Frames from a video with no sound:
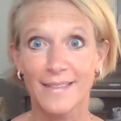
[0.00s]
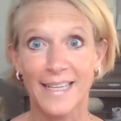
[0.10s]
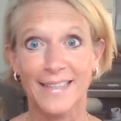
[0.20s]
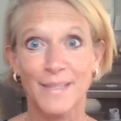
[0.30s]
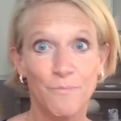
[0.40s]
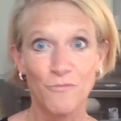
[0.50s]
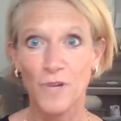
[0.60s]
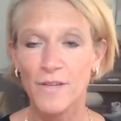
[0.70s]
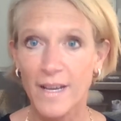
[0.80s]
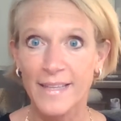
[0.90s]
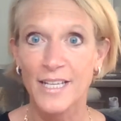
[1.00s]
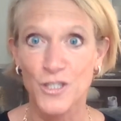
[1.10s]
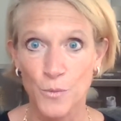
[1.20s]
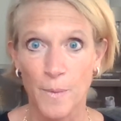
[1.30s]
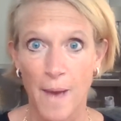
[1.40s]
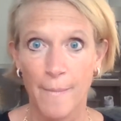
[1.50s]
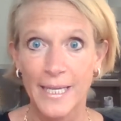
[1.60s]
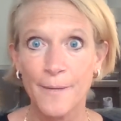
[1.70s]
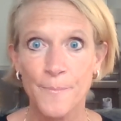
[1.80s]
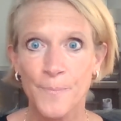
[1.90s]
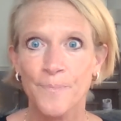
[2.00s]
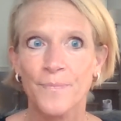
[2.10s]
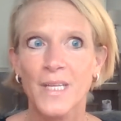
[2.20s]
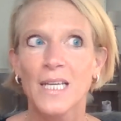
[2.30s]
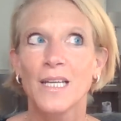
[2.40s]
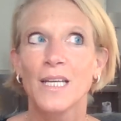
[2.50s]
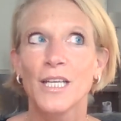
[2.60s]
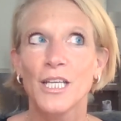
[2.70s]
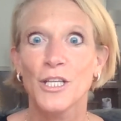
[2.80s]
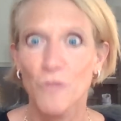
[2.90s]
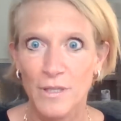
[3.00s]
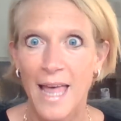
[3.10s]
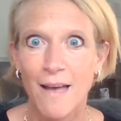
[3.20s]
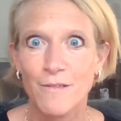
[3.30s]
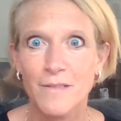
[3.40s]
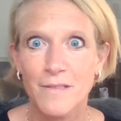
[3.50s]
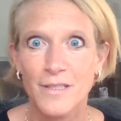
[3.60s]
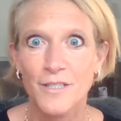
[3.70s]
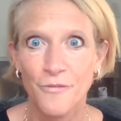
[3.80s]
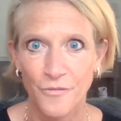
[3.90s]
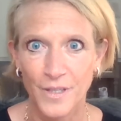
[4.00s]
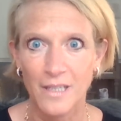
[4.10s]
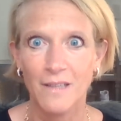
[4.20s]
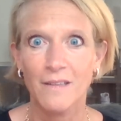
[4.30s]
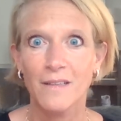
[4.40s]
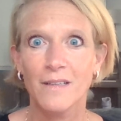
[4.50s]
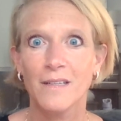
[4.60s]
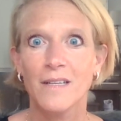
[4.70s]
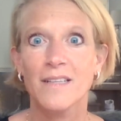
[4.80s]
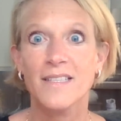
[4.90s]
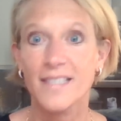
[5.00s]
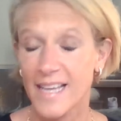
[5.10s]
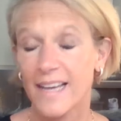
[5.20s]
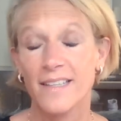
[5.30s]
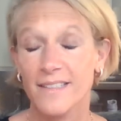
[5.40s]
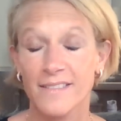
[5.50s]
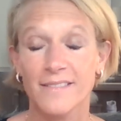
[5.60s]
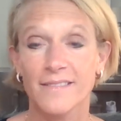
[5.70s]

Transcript: and run around like super mommy. You're allowed to feel sad.